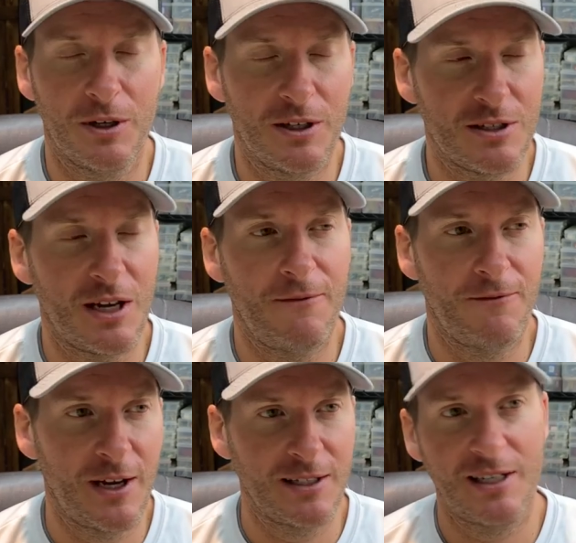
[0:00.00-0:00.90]
It is a
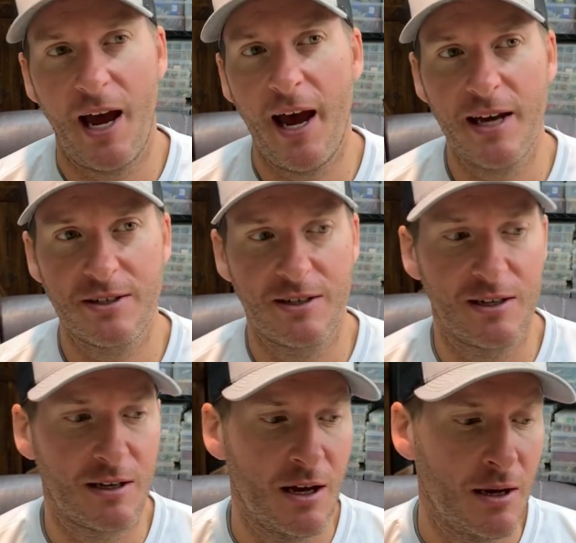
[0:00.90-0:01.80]

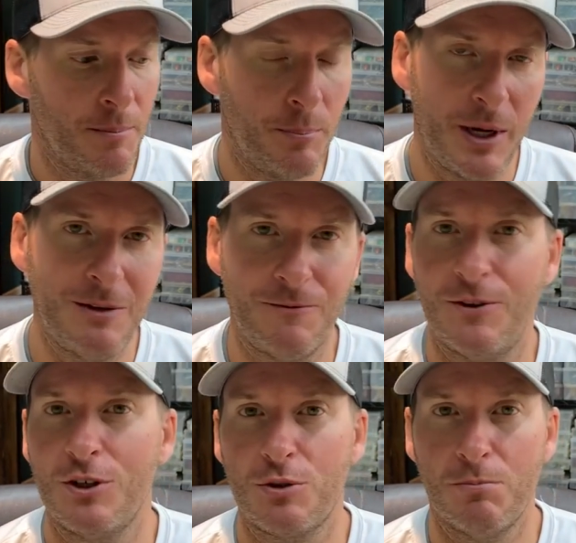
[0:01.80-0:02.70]
fantastic bait
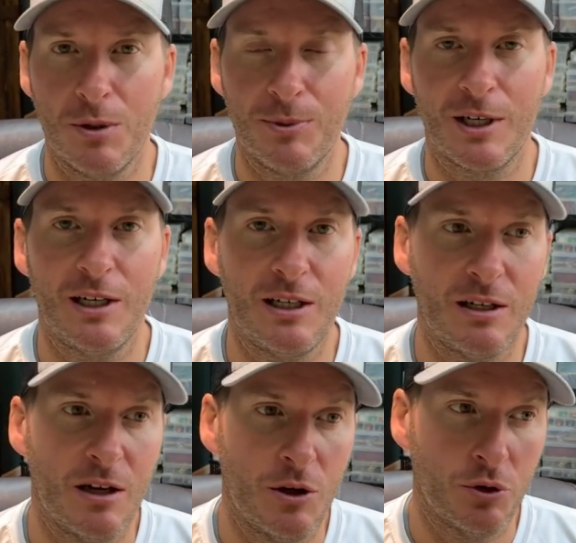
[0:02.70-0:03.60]
fish
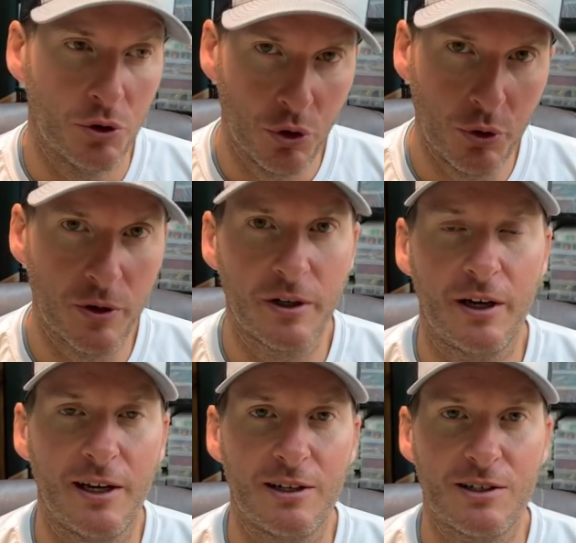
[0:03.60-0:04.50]
mimicking lure,
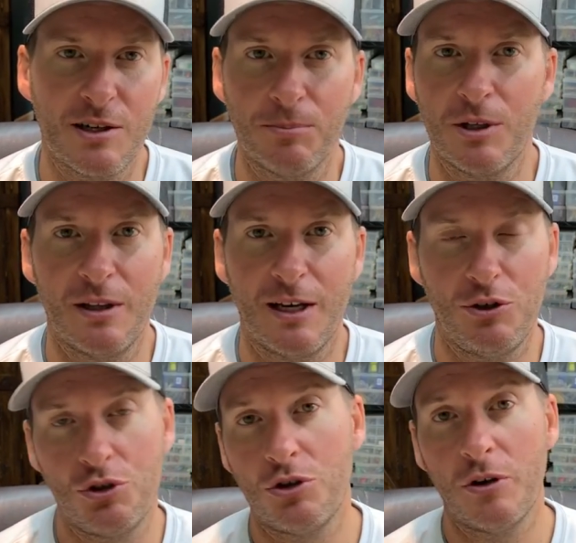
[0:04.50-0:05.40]
and it's something that you
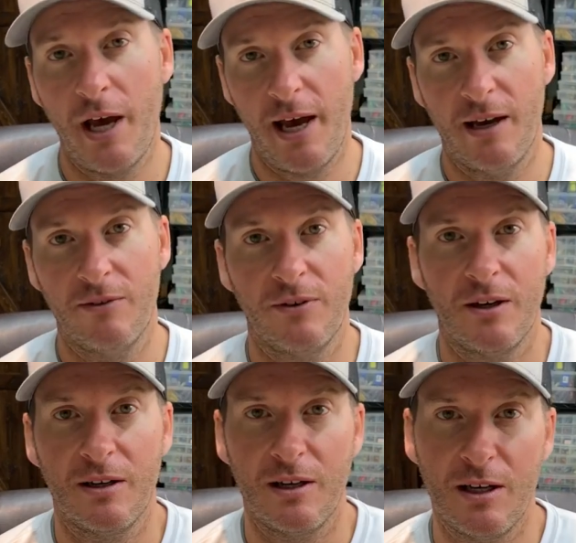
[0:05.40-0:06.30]
should have
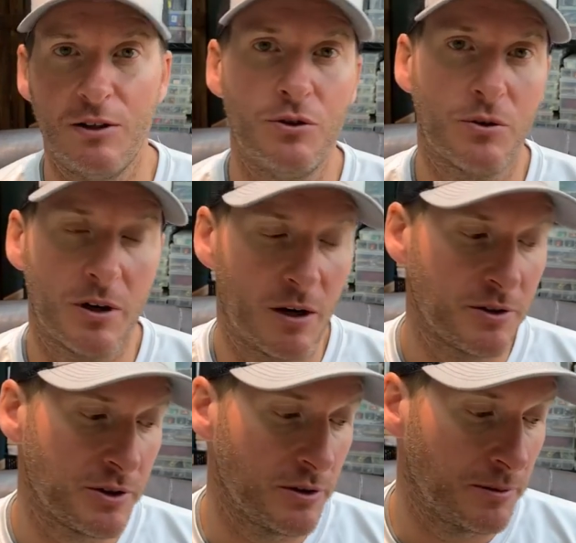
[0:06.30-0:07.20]
in your
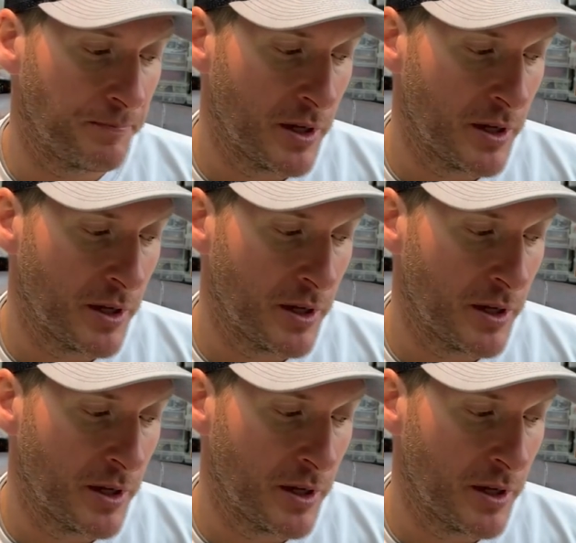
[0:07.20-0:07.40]
arsenal.